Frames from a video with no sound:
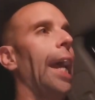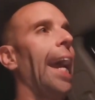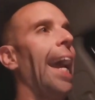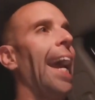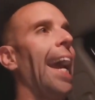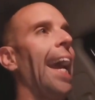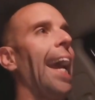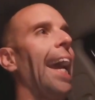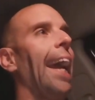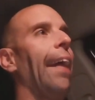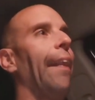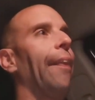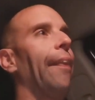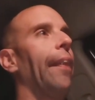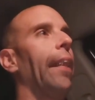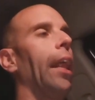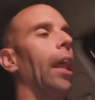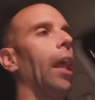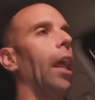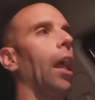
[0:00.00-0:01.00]

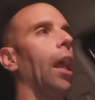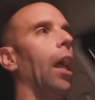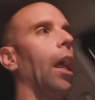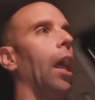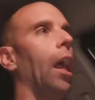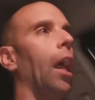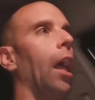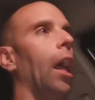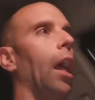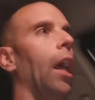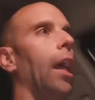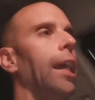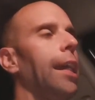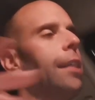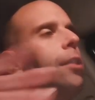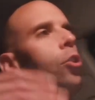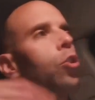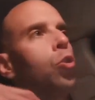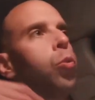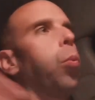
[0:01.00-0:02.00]
And
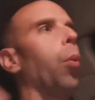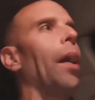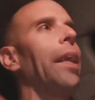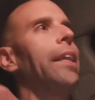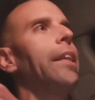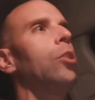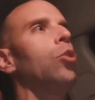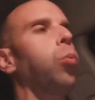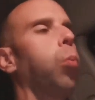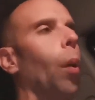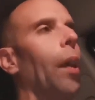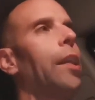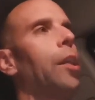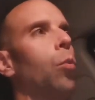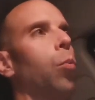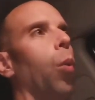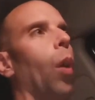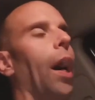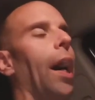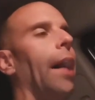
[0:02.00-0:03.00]
in
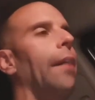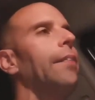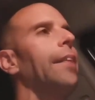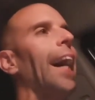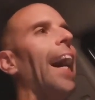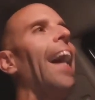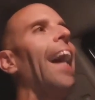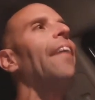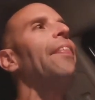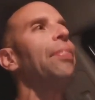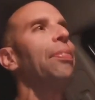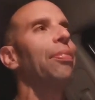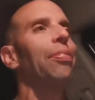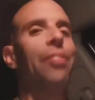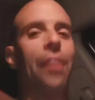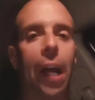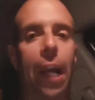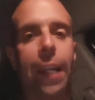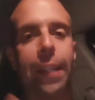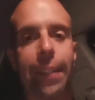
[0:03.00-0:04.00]
2021 at
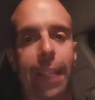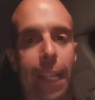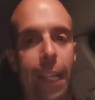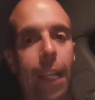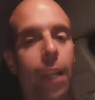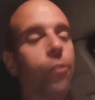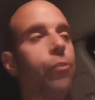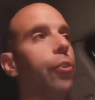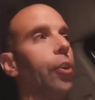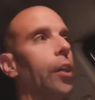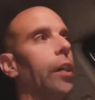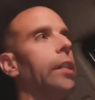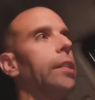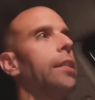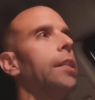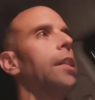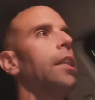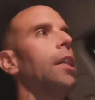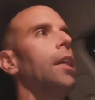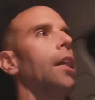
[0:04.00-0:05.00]

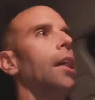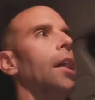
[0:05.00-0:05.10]
9/11,